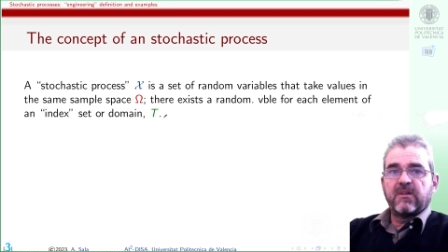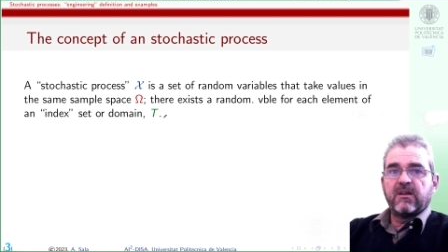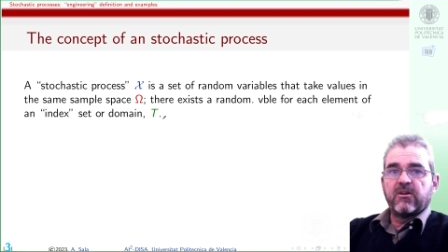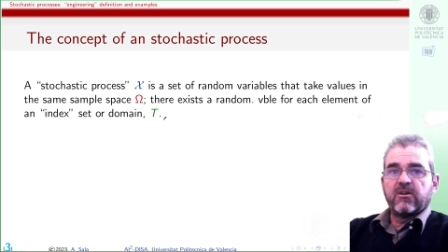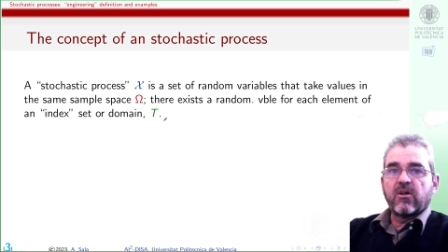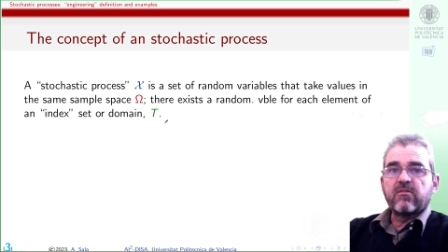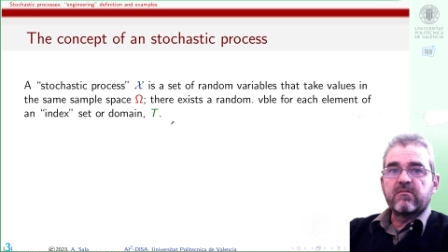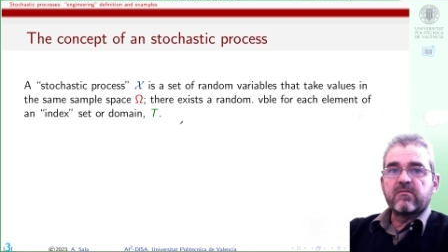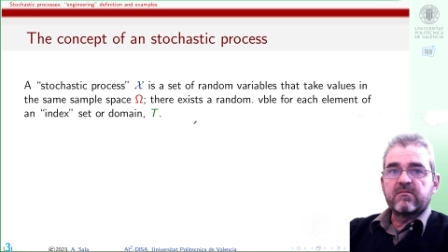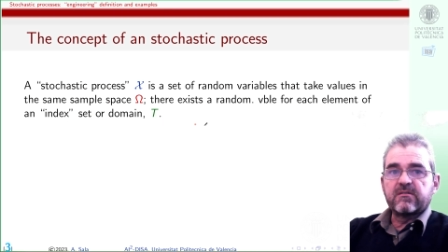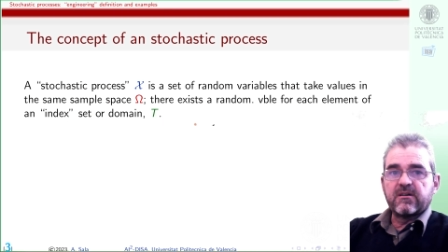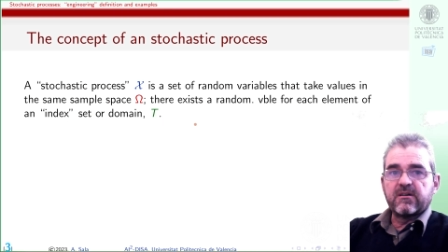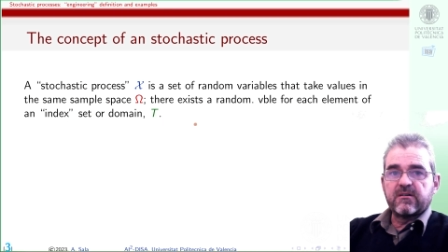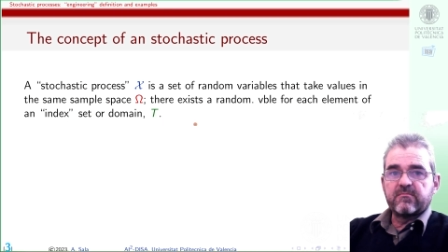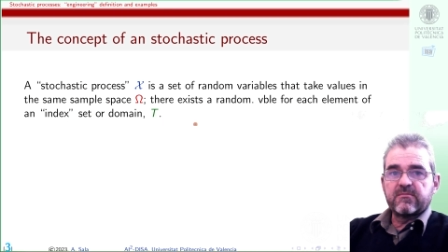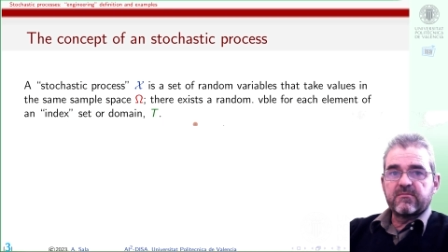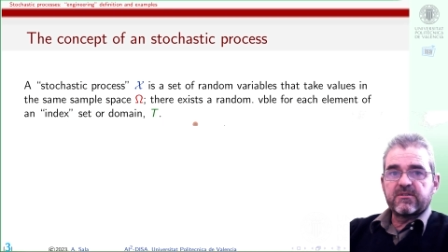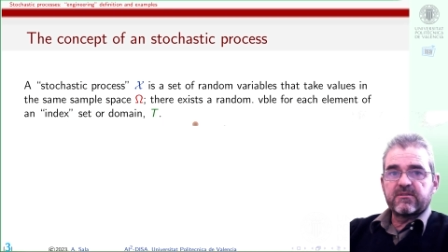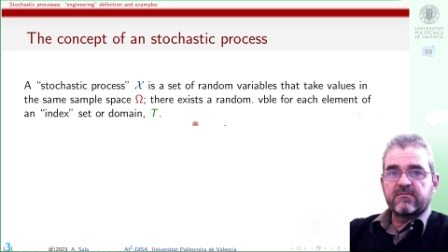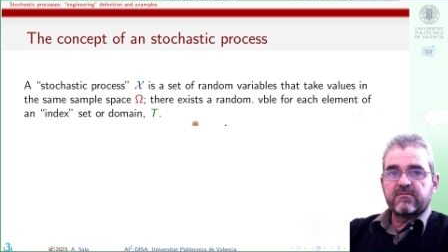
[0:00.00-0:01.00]
In other
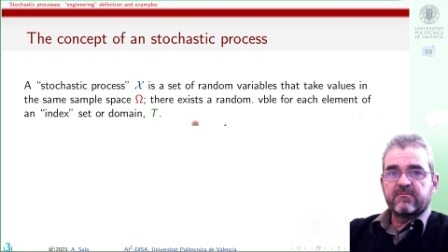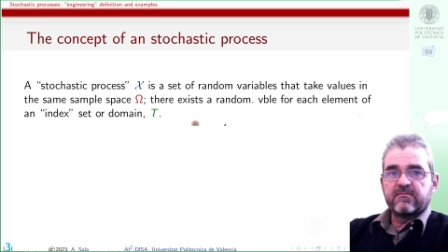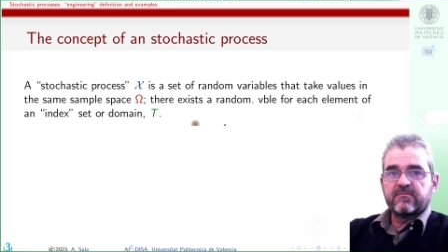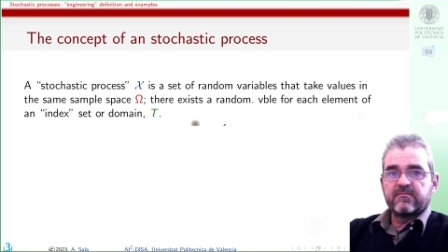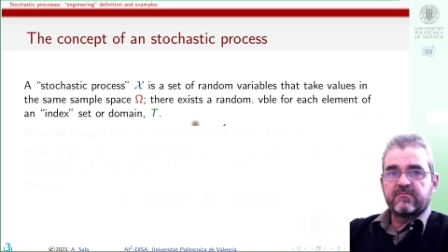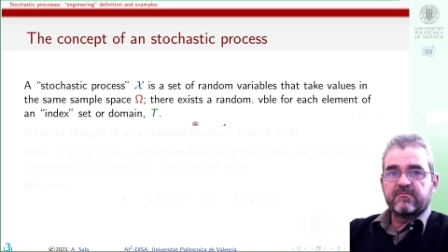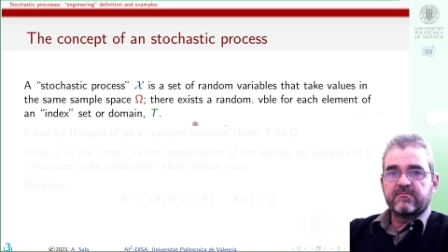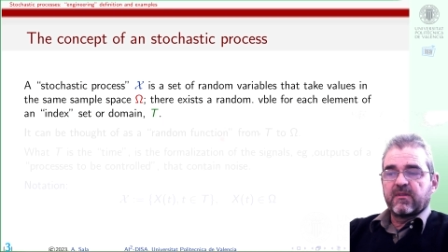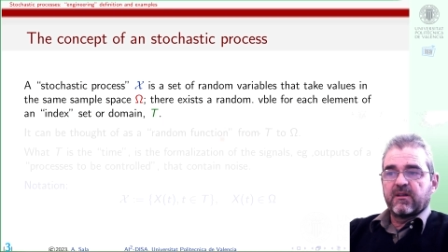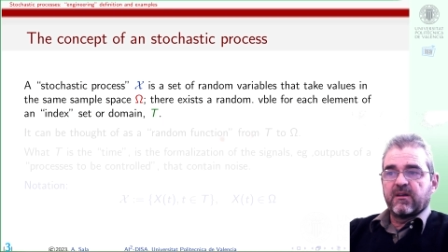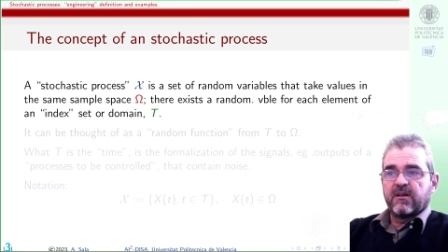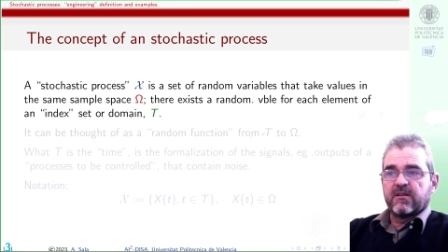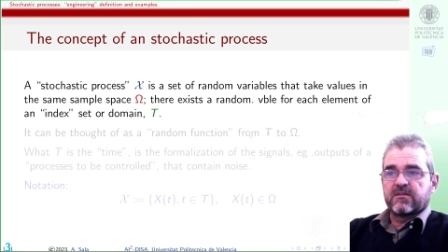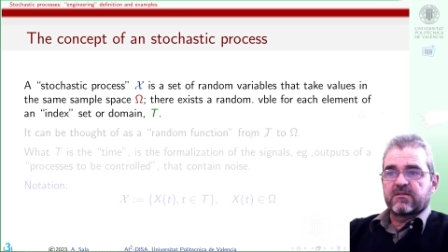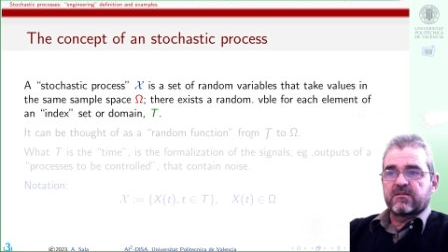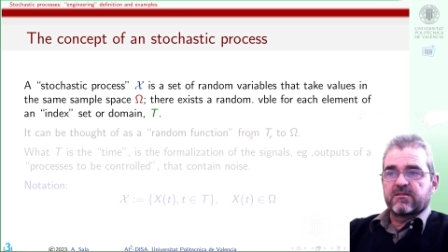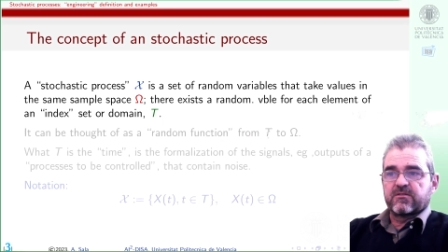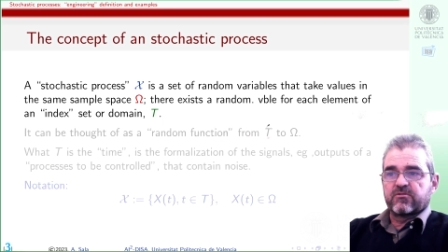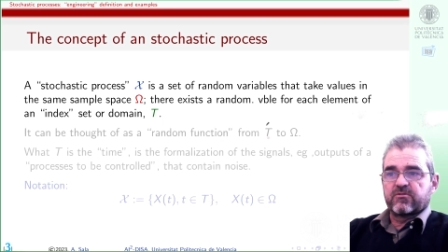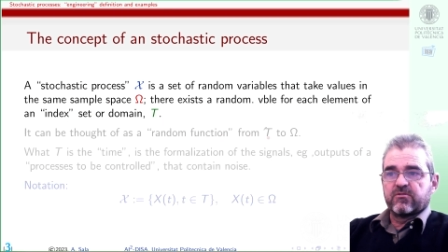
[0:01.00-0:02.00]
terms,
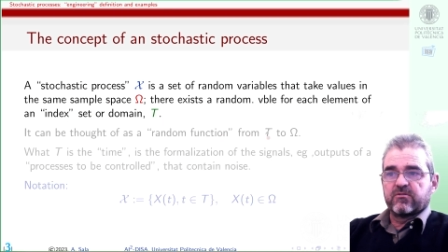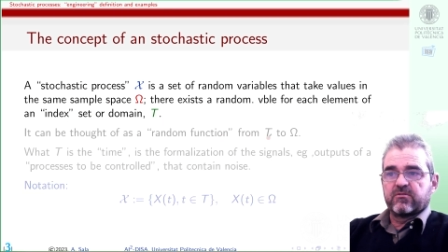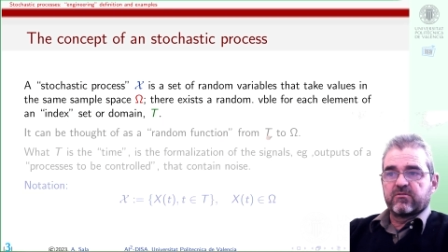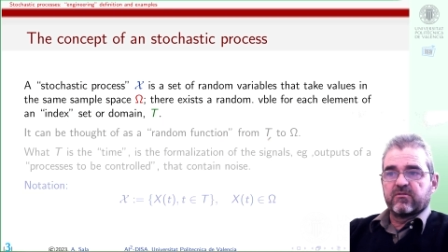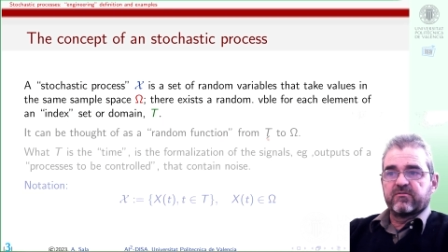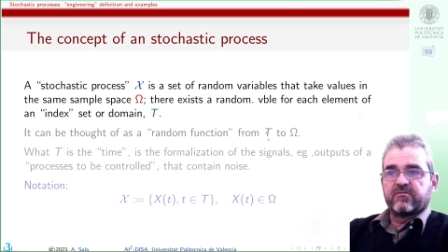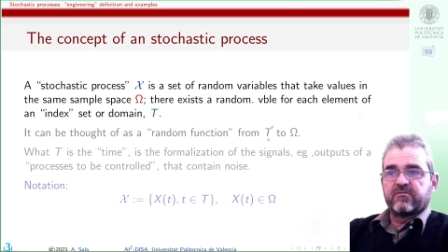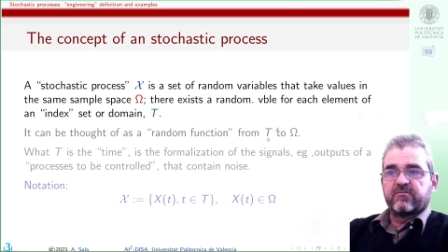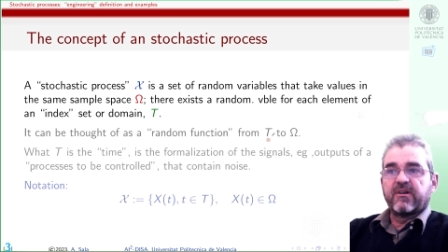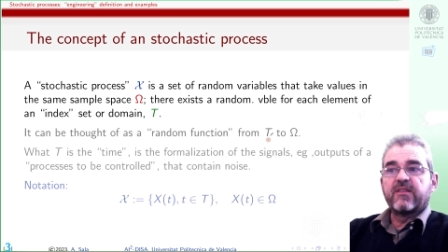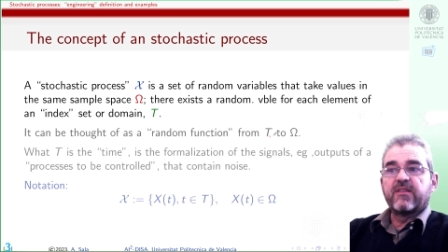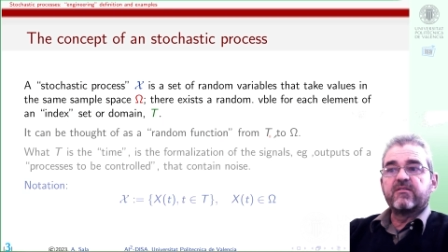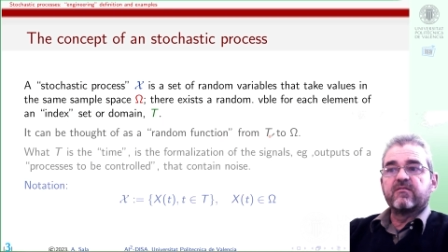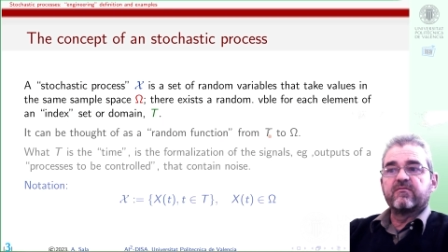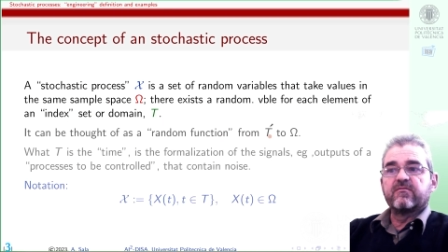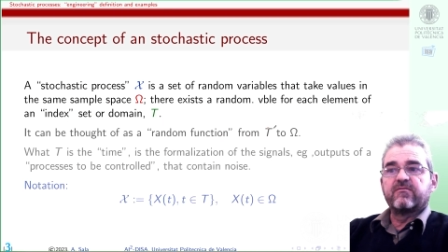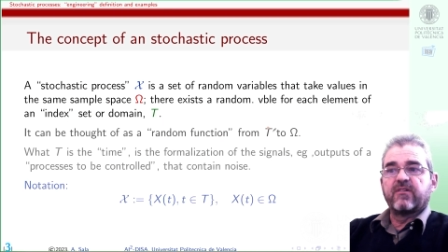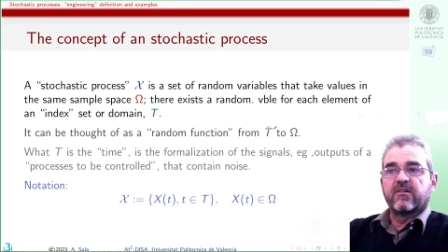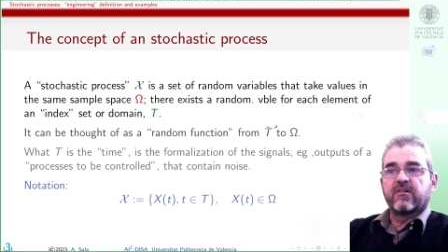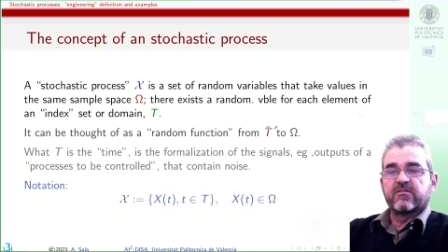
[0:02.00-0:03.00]
it's a sort of
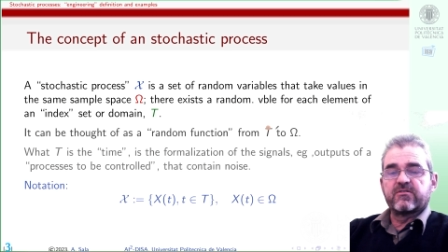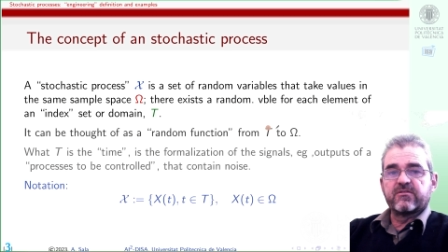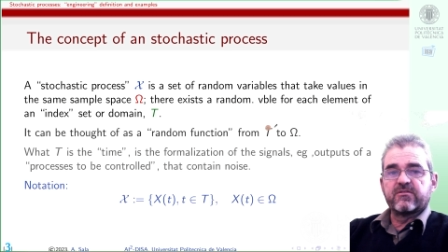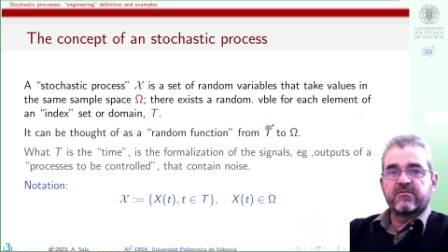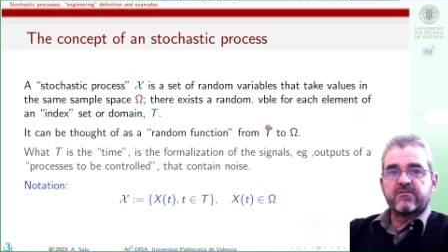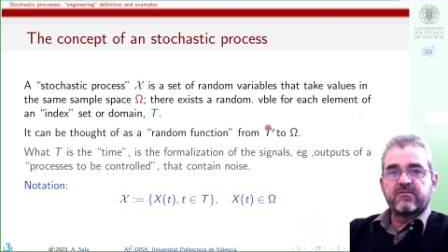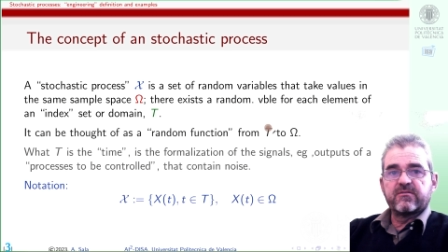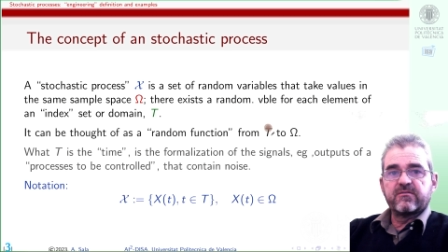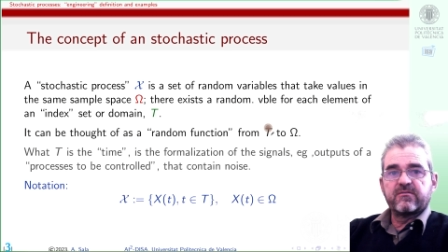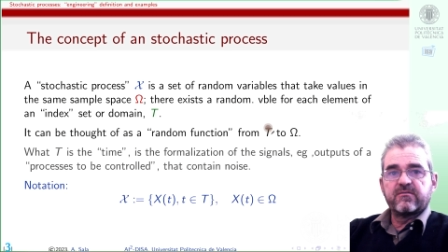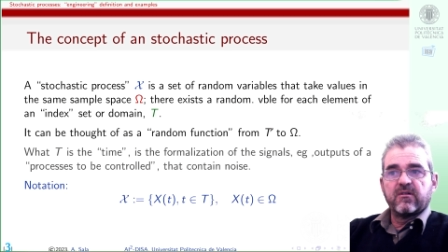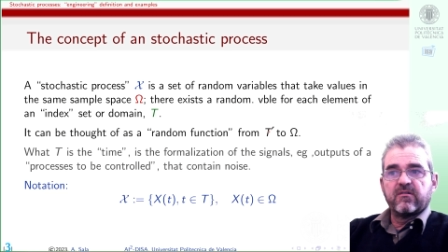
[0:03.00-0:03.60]
random function